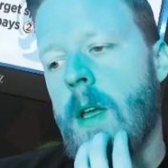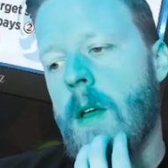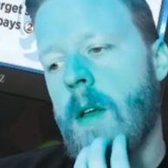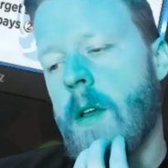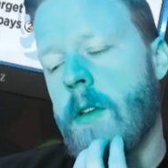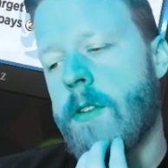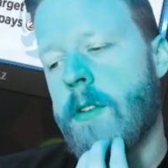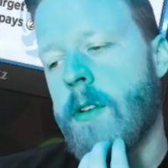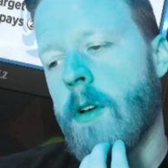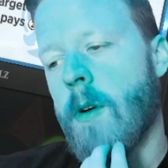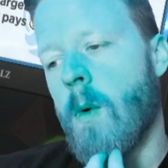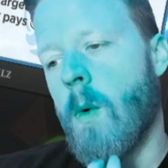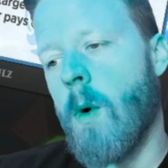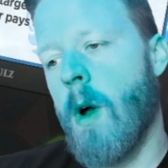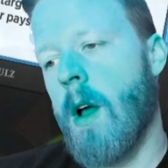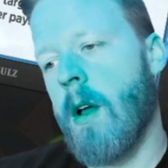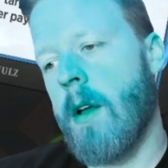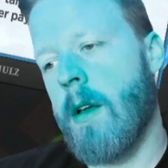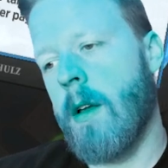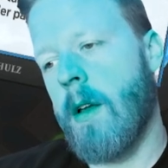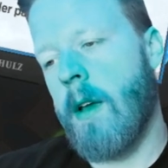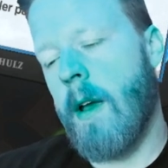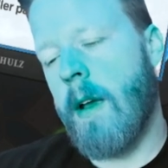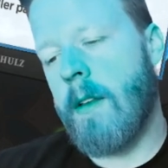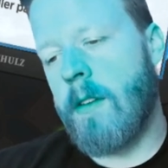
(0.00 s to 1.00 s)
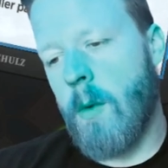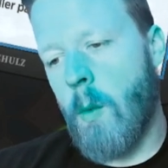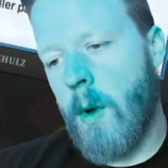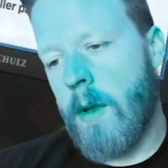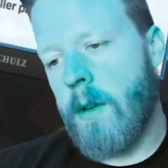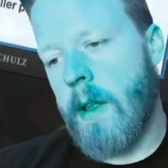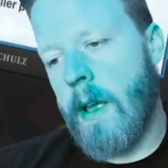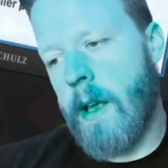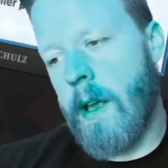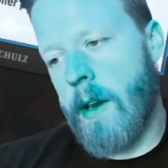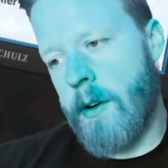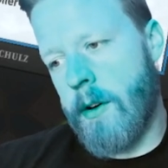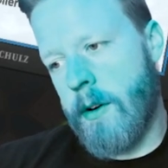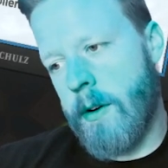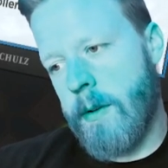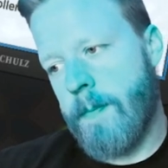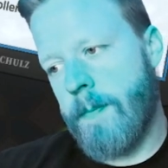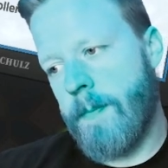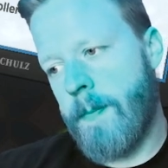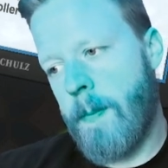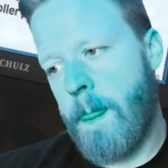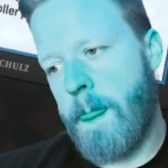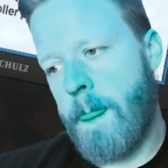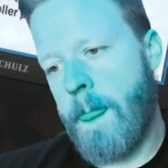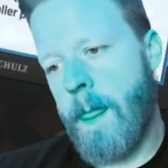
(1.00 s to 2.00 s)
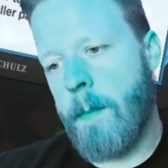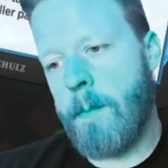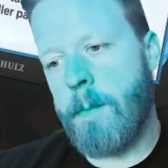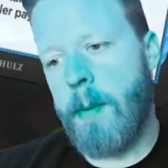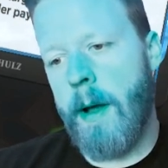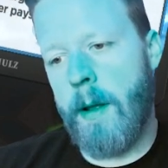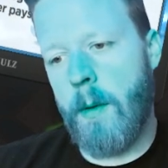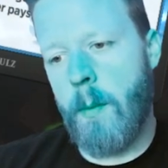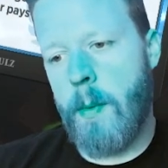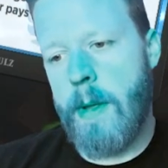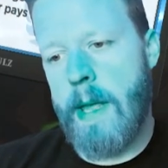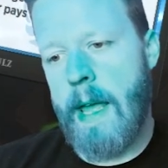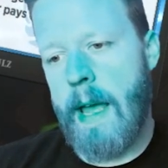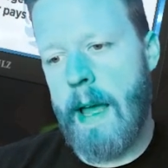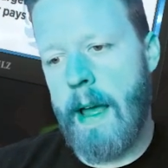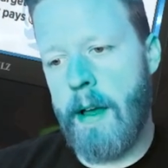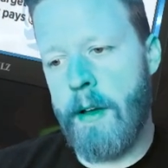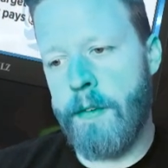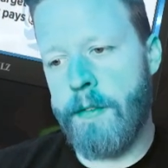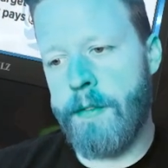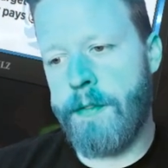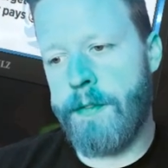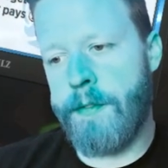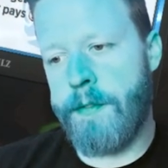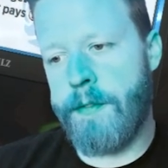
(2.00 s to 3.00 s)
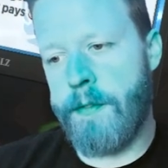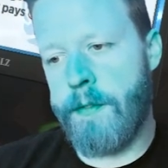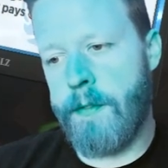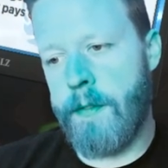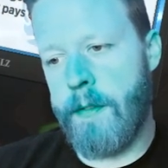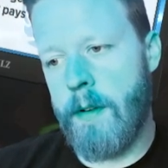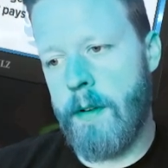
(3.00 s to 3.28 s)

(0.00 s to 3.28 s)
So it's a 1-lander, but we have